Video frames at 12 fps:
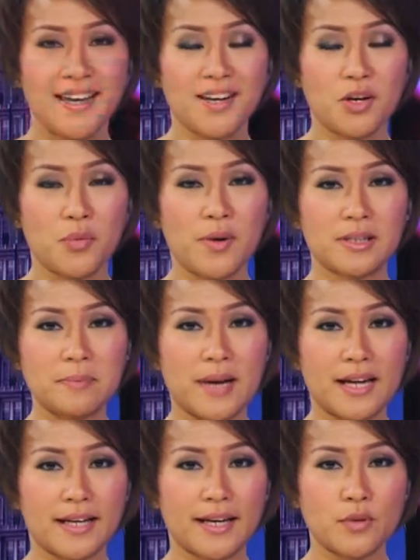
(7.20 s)
So welcome
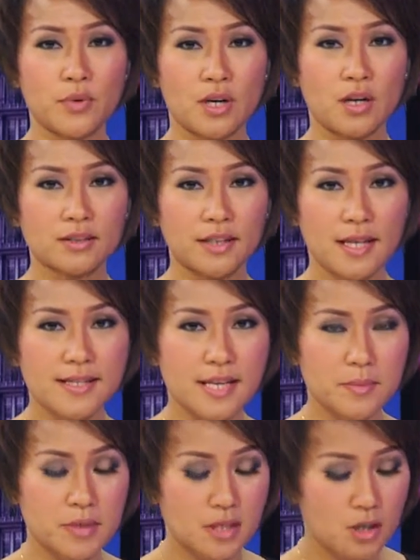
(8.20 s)
back, and we're on the last
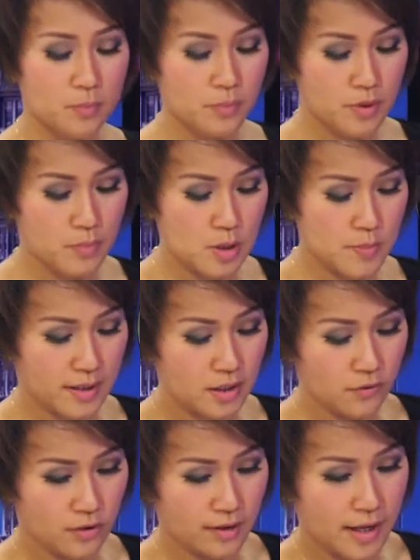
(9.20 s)
segment of The
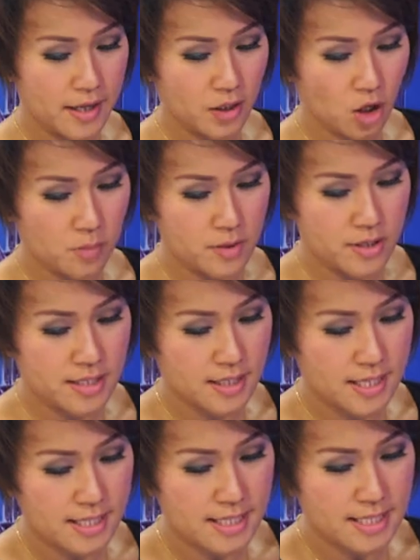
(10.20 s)
Perspective with aCommerce.
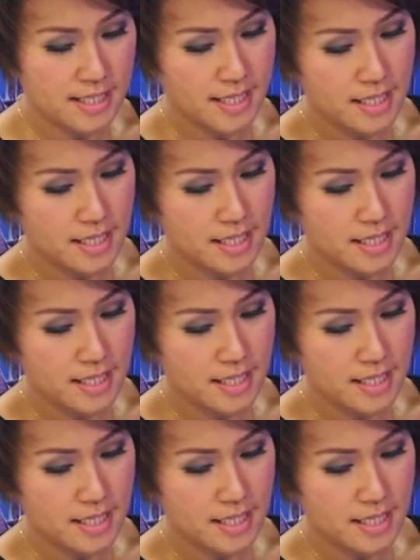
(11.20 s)
Rizkie